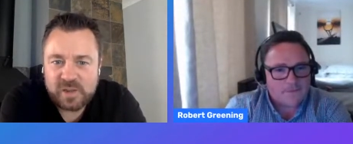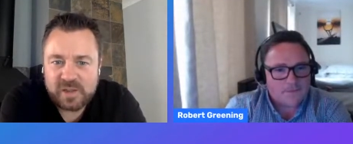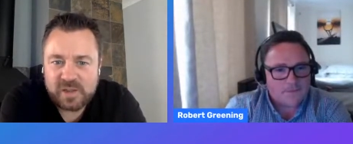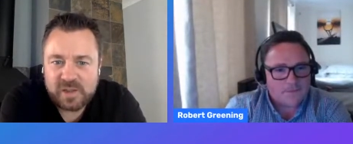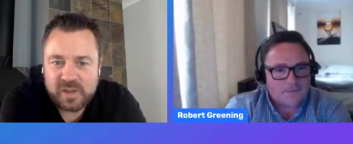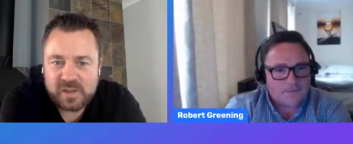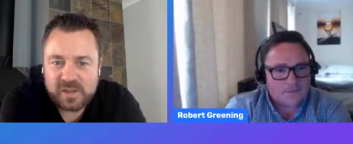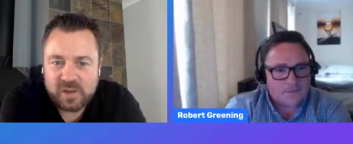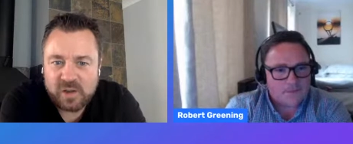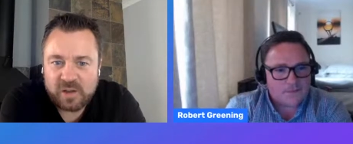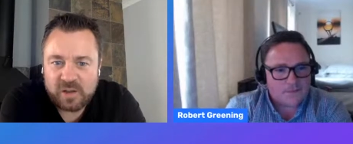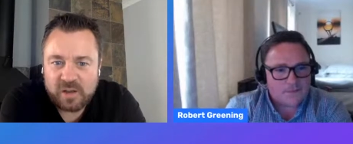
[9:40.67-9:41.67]
Speaker 1: 22 years
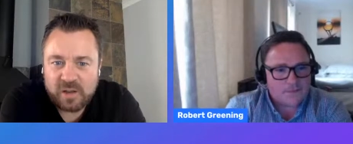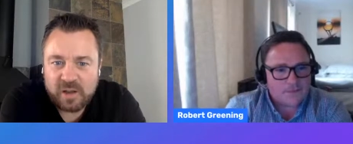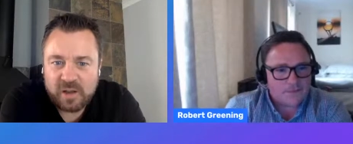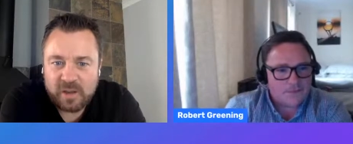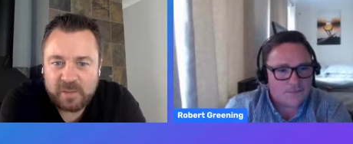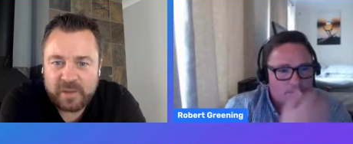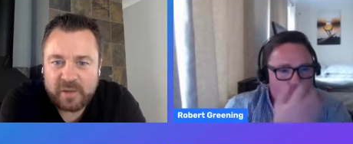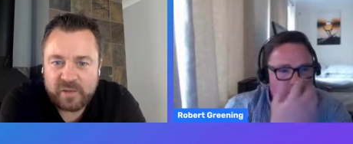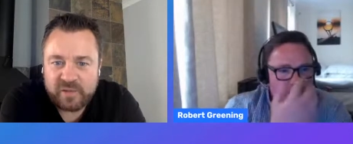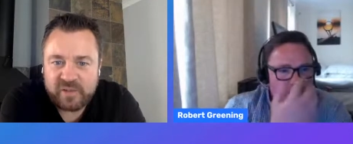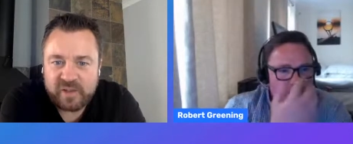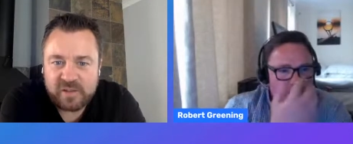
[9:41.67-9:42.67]
on, um, get
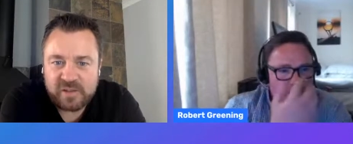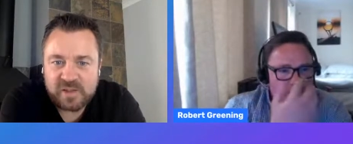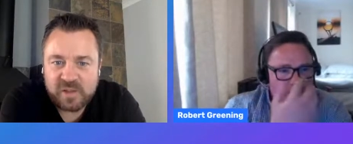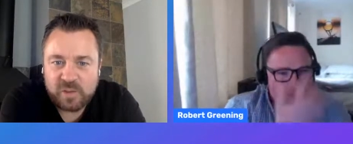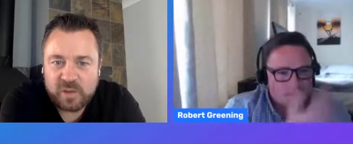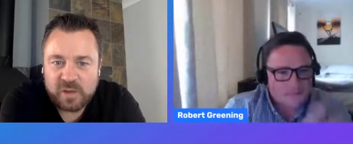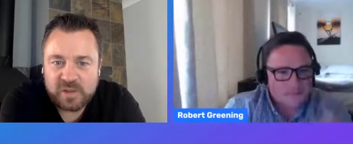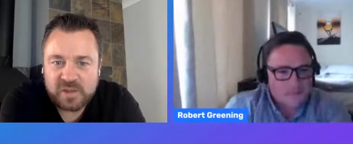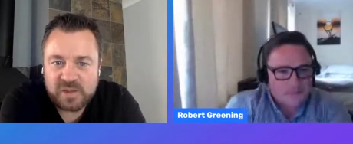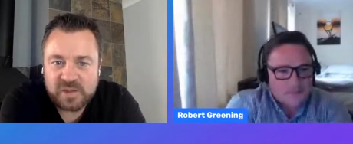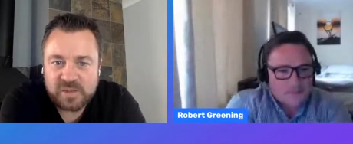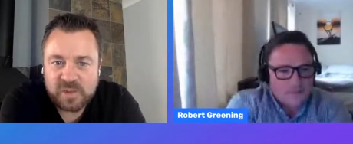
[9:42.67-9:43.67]
on the phone still works
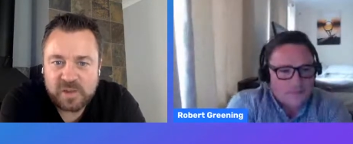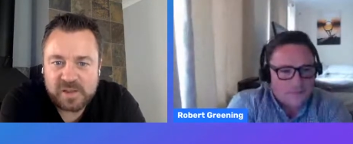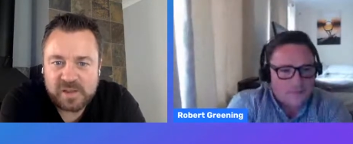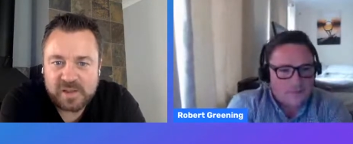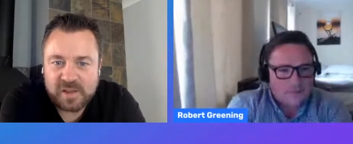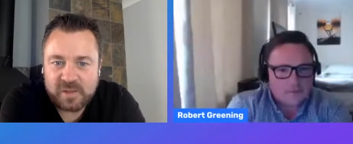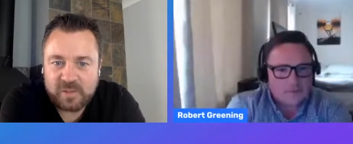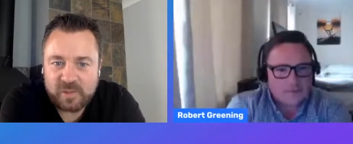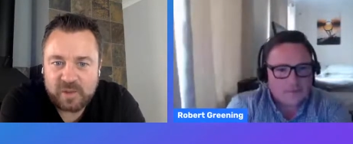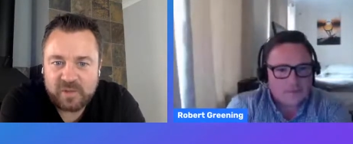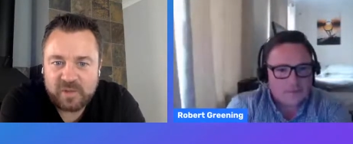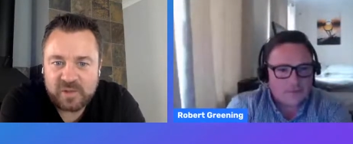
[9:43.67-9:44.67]
just as well as it did
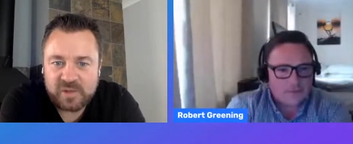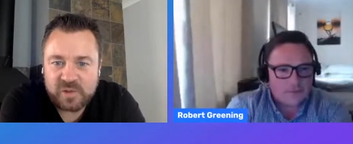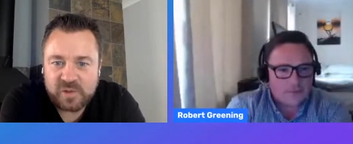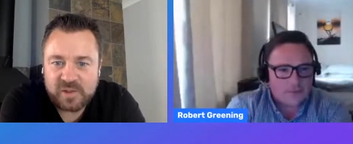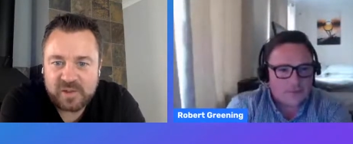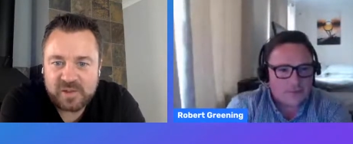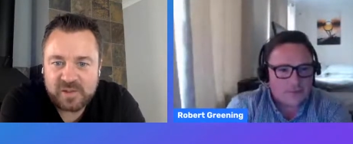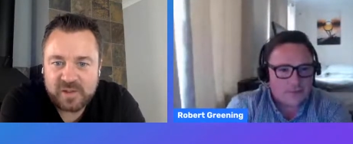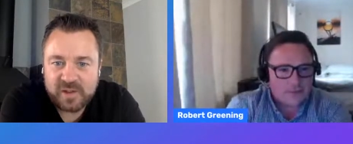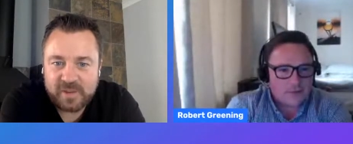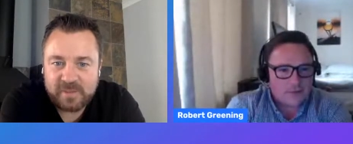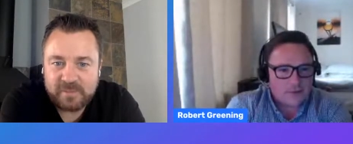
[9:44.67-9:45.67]
when I first joined the
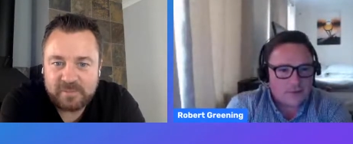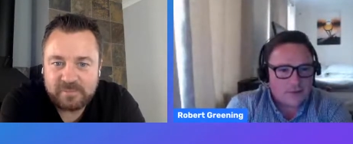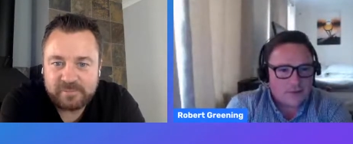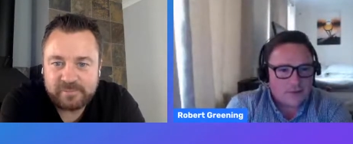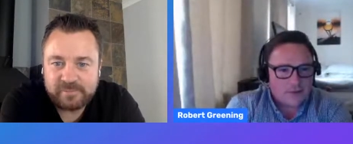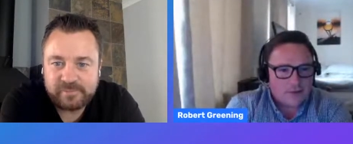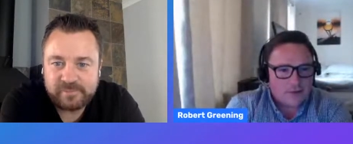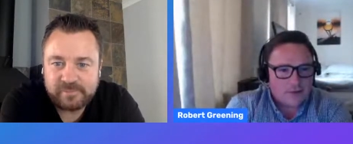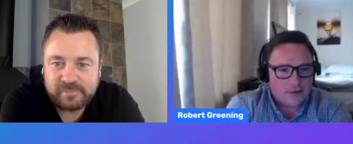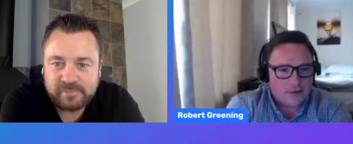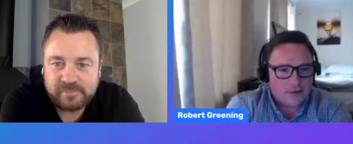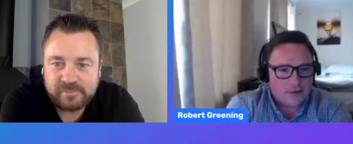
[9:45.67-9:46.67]
industry. Yeah.
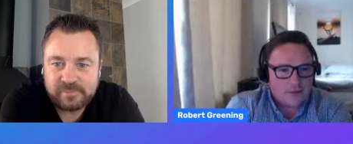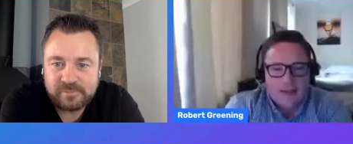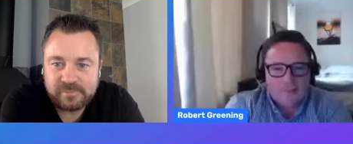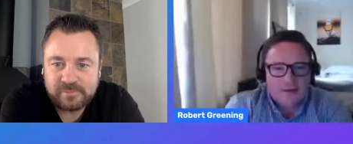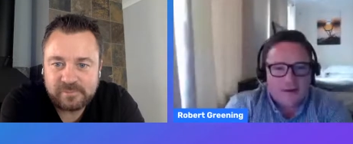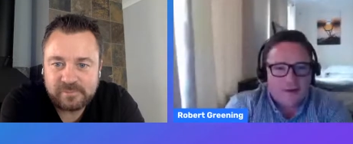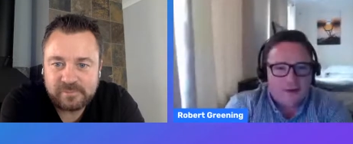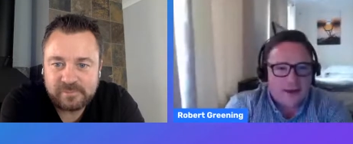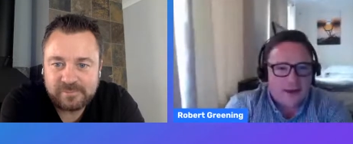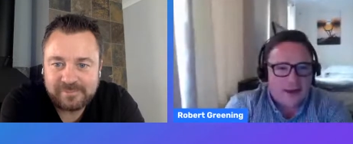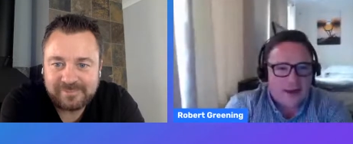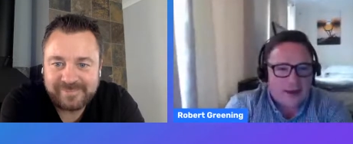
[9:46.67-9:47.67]
Speaker 2: Oh yeah,
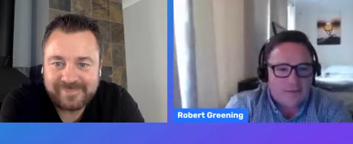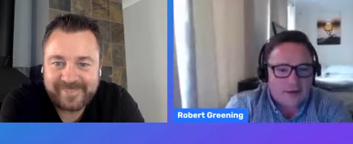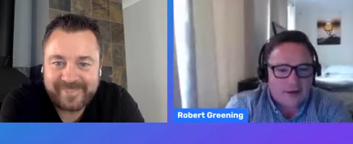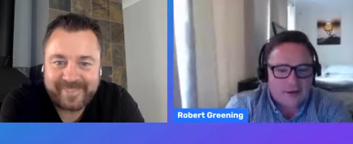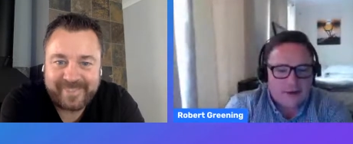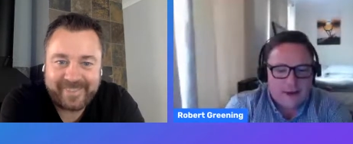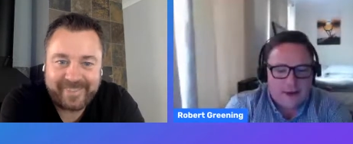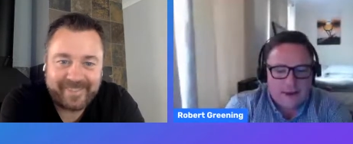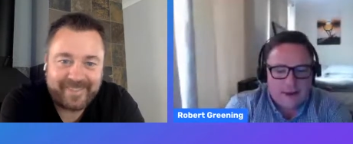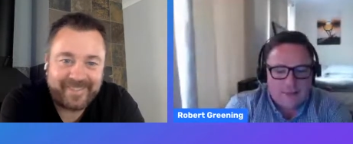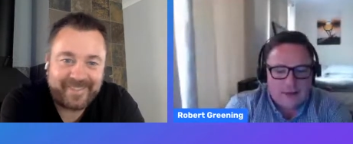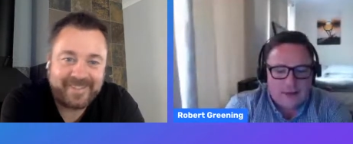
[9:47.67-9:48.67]
absolutely, absolutely.
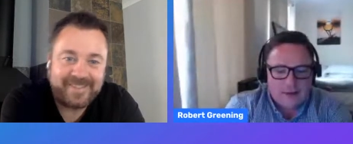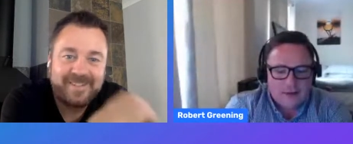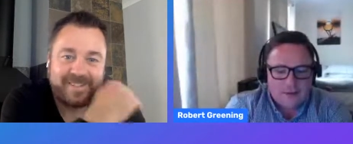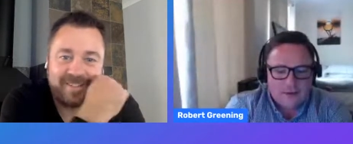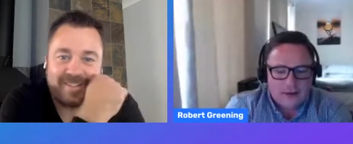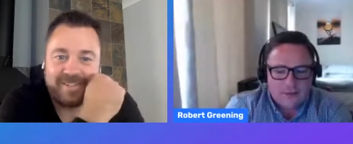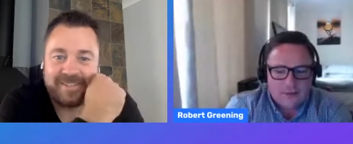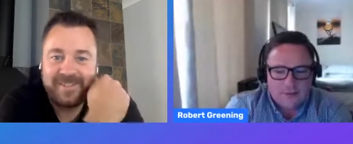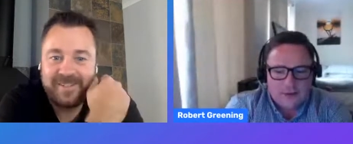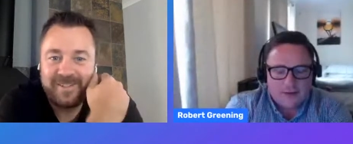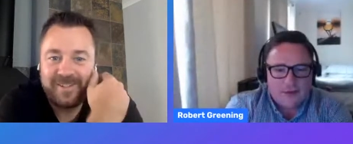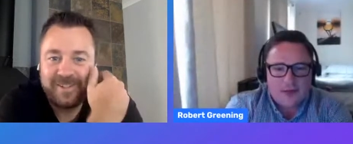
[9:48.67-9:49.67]
I mean, you can still. I
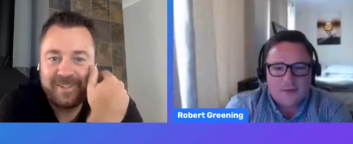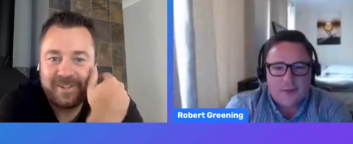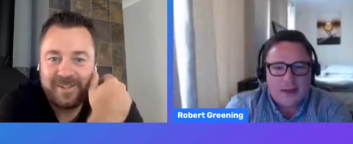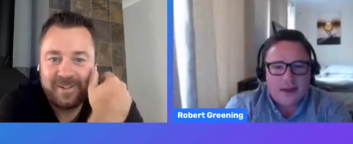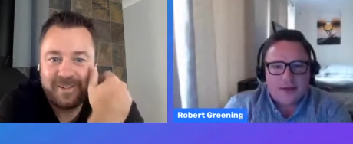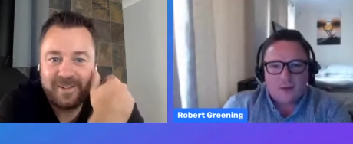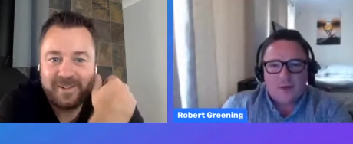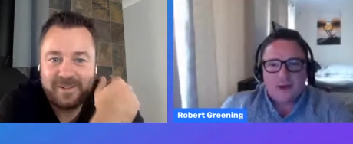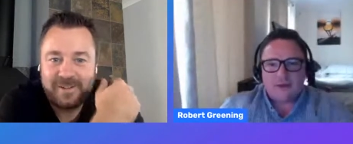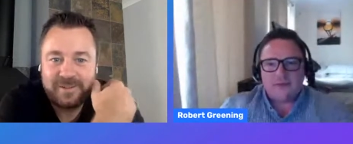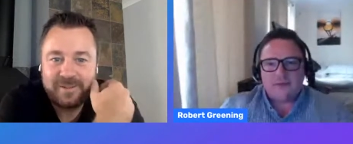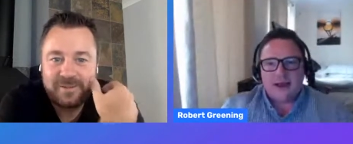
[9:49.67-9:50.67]
mean, there's, there's many other
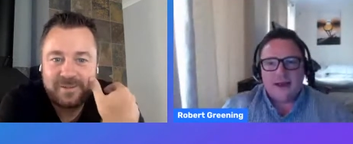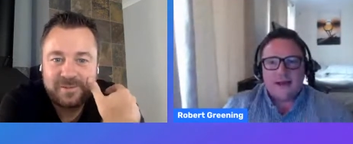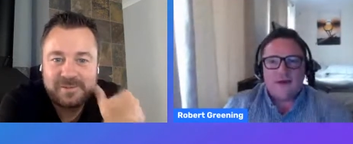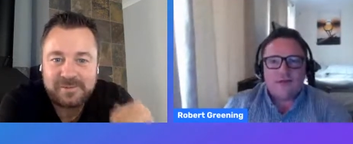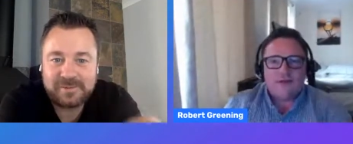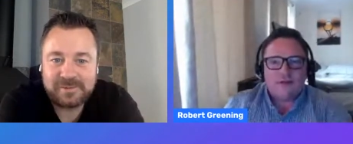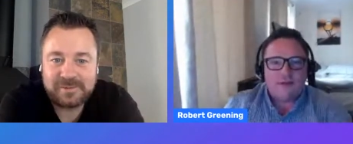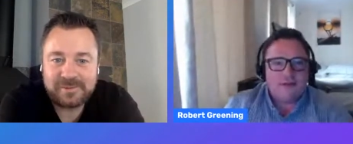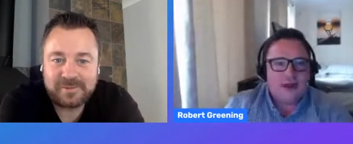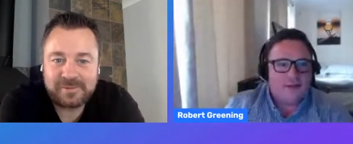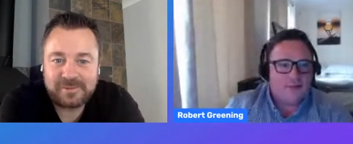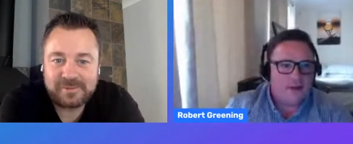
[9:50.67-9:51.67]
ways of selling, not just the
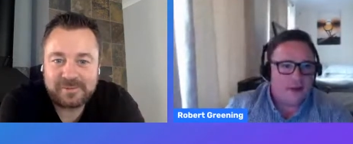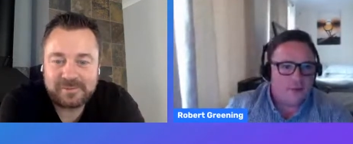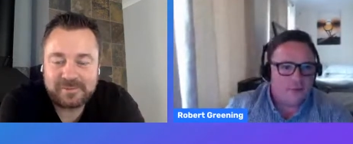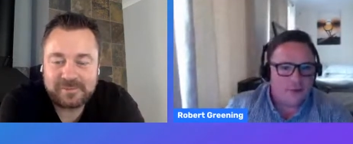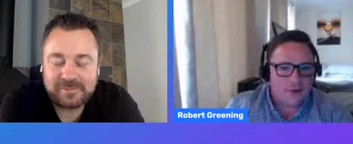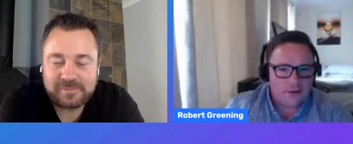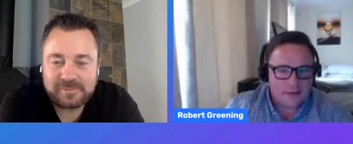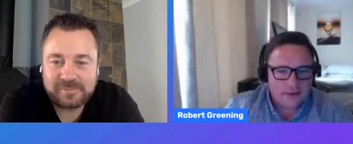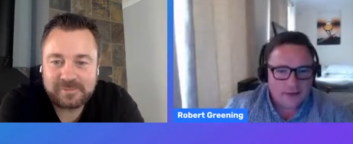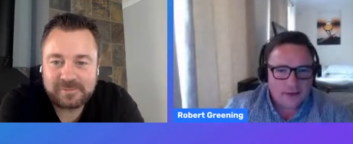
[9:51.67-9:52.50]
telephone, but